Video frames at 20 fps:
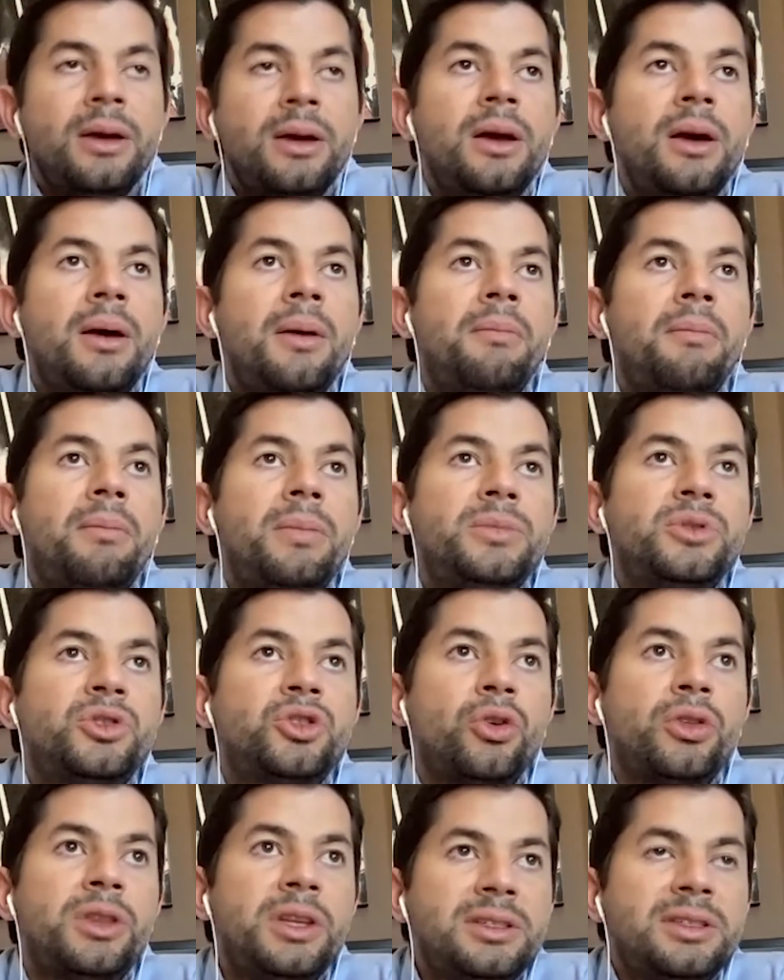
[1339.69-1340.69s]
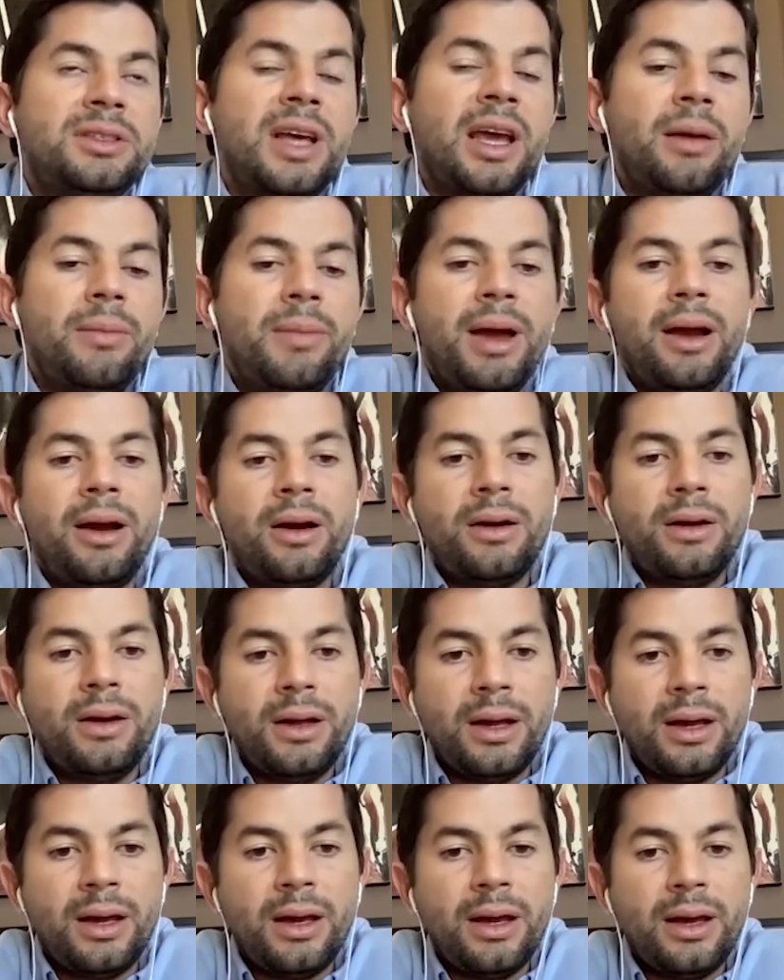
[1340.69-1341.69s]
Mm-hmm. So this same air
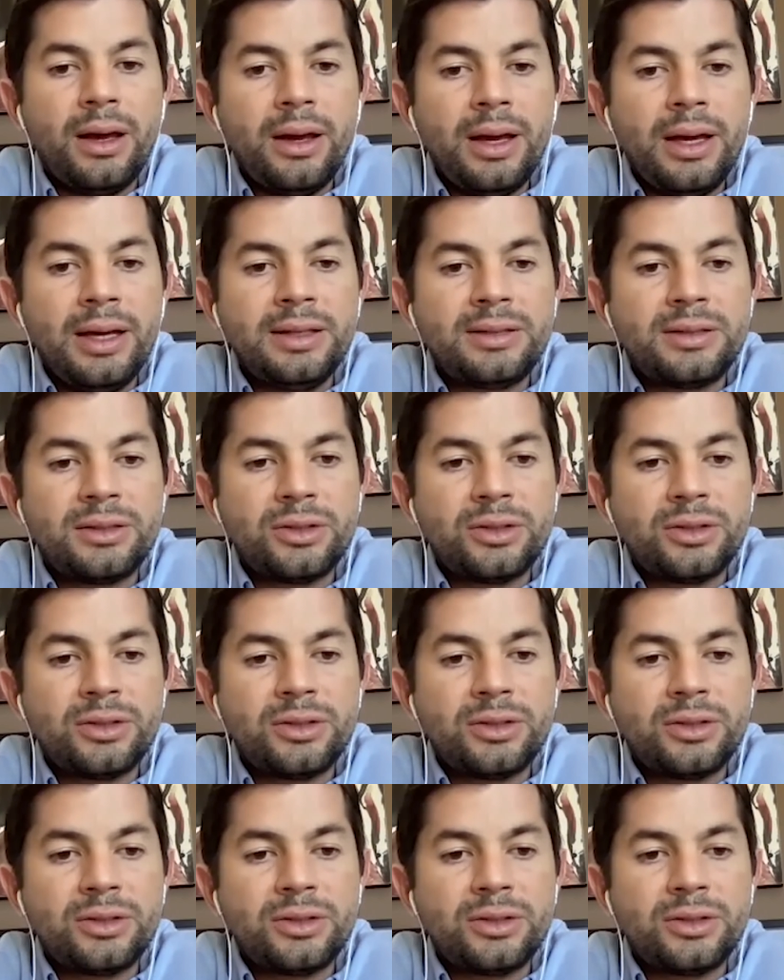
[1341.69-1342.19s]
is